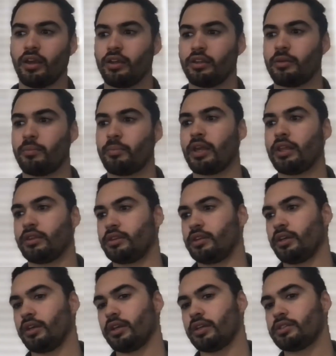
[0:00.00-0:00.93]
the main
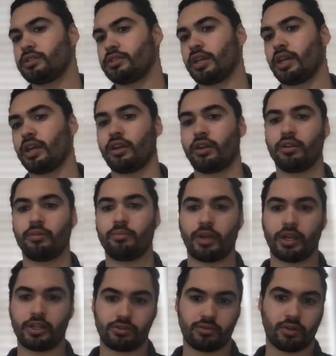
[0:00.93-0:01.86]
thing is to get a good
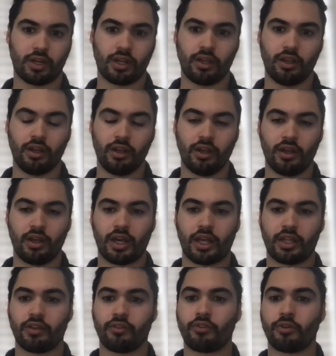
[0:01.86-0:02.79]
base rate,
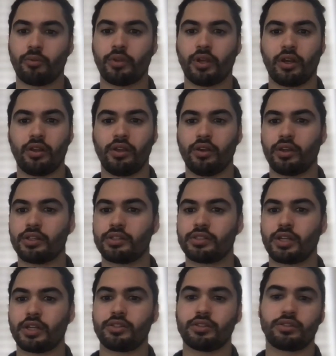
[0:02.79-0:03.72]
and then from there you could
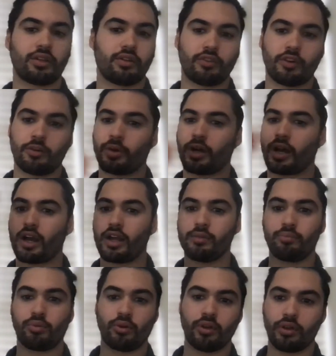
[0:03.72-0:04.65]
set yourself up a high
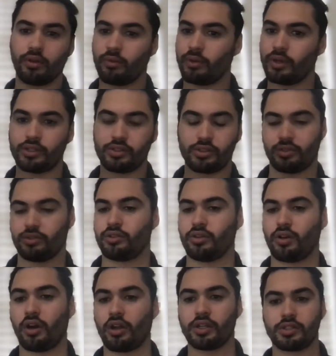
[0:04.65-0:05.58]
point, which
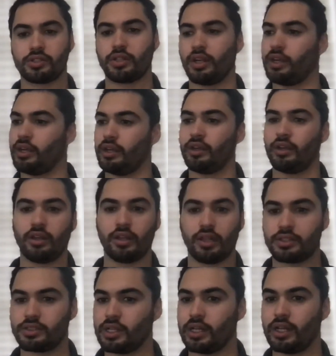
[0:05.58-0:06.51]
honestly
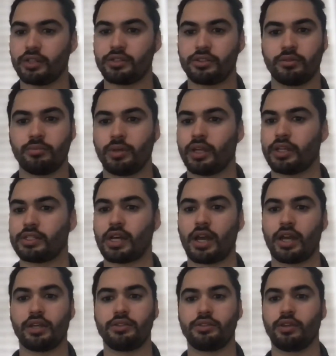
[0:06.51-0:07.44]
the ceiling should be as
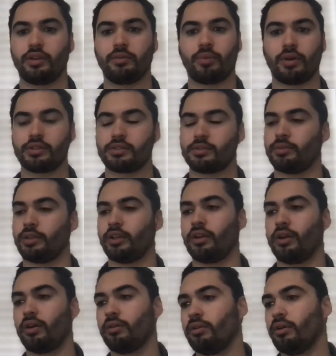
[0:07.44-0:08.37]
high as you can possibly
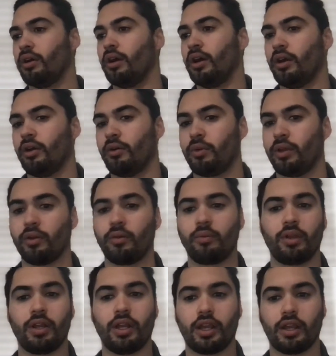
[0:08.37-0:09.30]
go. We don't
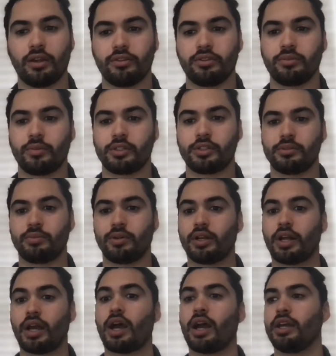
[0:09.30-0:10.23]
really care too much about
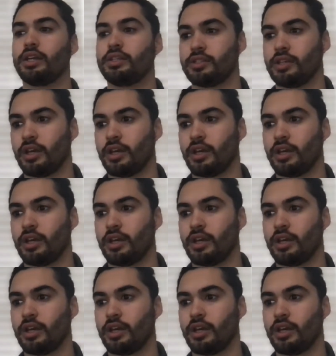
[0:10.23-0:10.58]
highs,